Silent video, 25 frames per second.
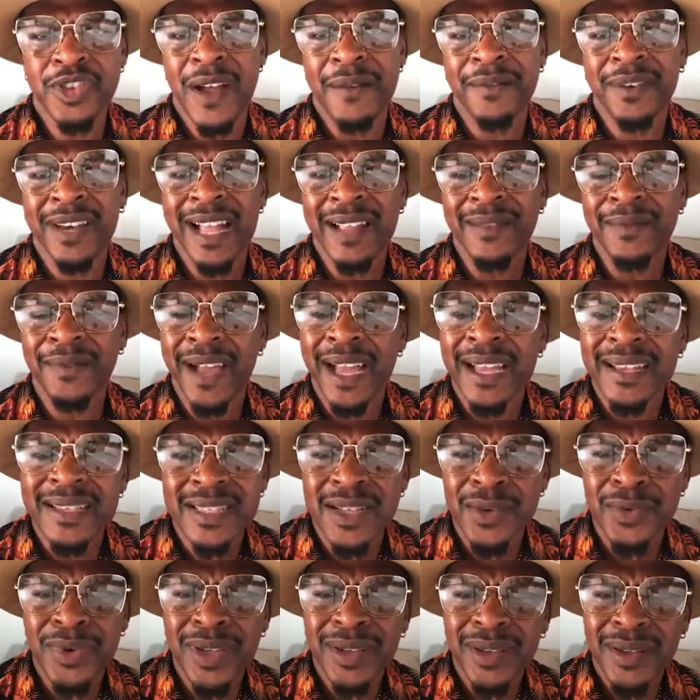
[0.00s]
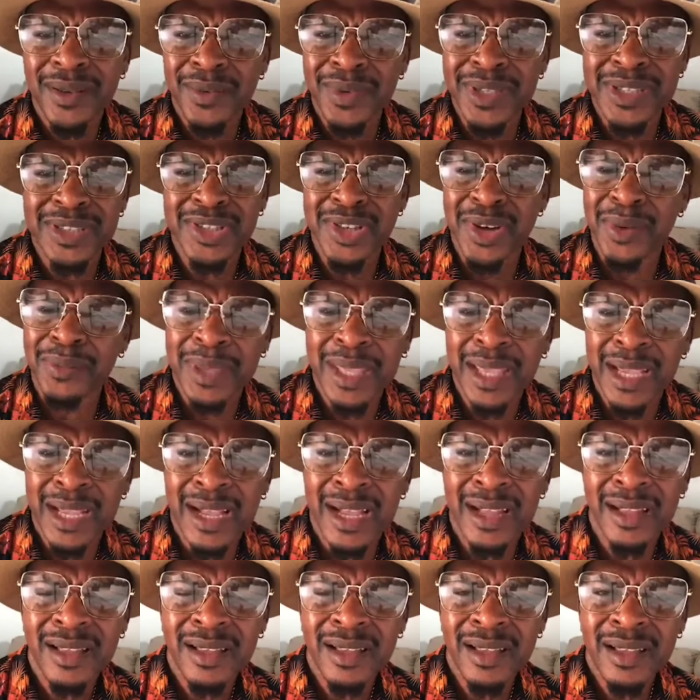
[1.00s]
travel advisory with
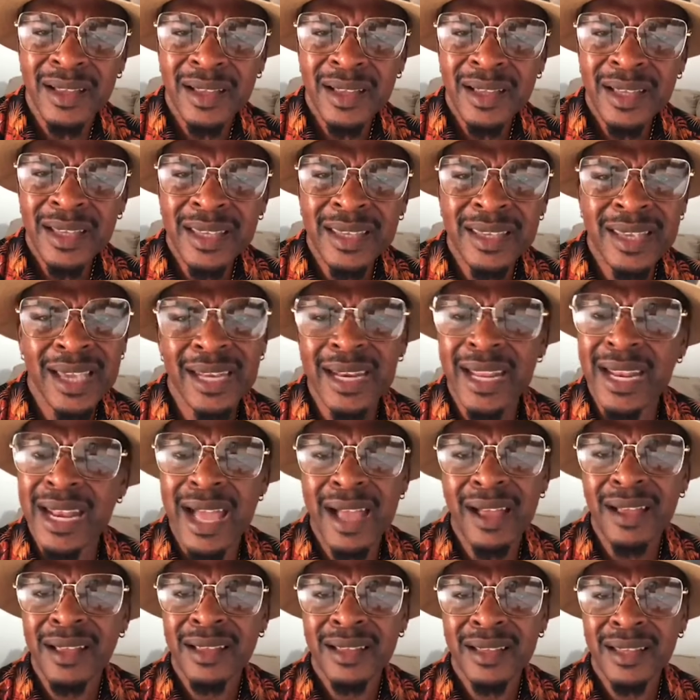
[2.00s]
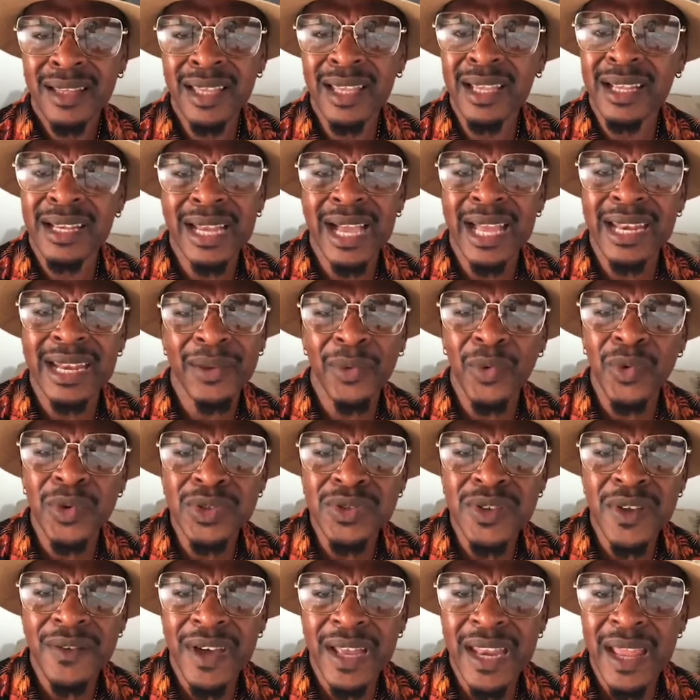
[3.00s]
Jamaica, Canada, England, and
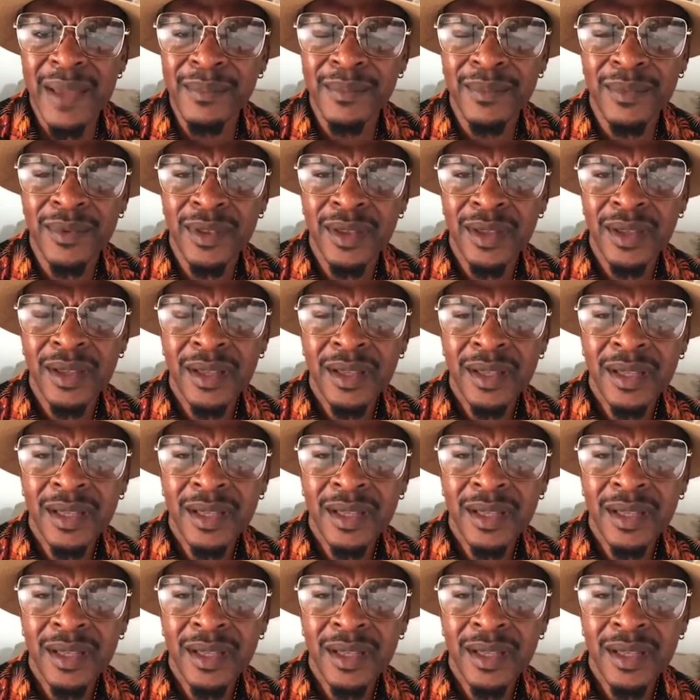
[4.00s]
whosoever them.